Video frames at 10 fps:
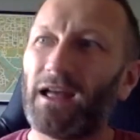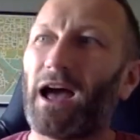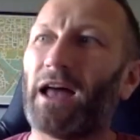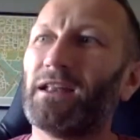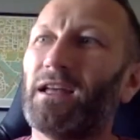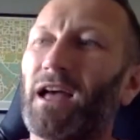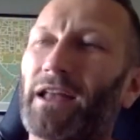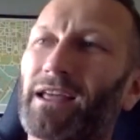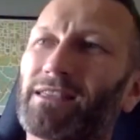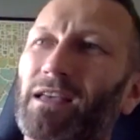And
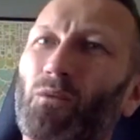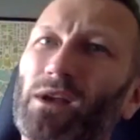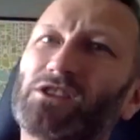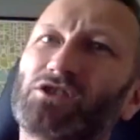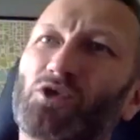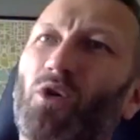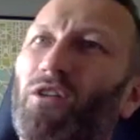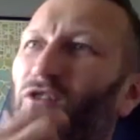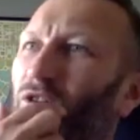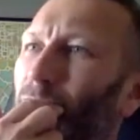I think we'd sort
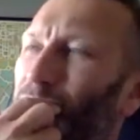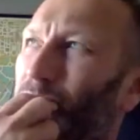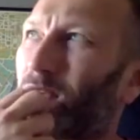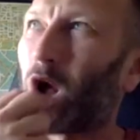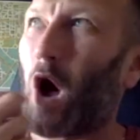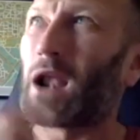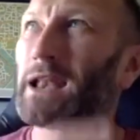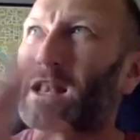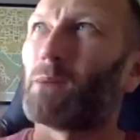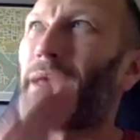of got a
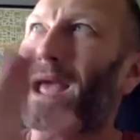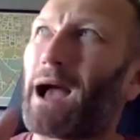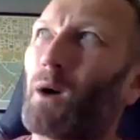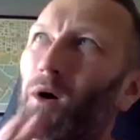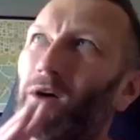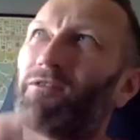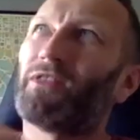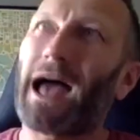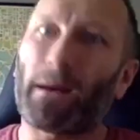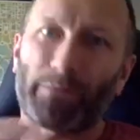little bit out of the
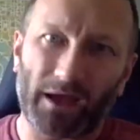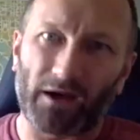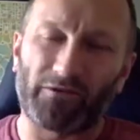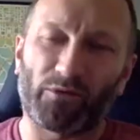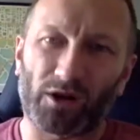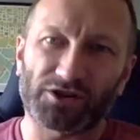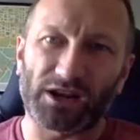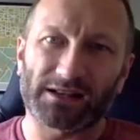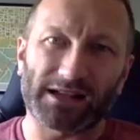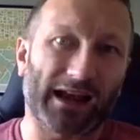habit of
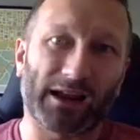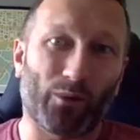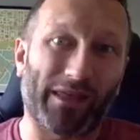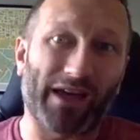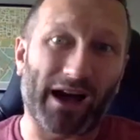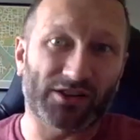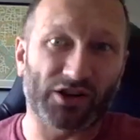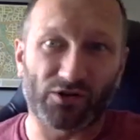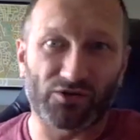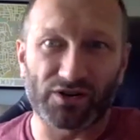watching telly with our
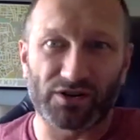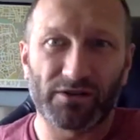children.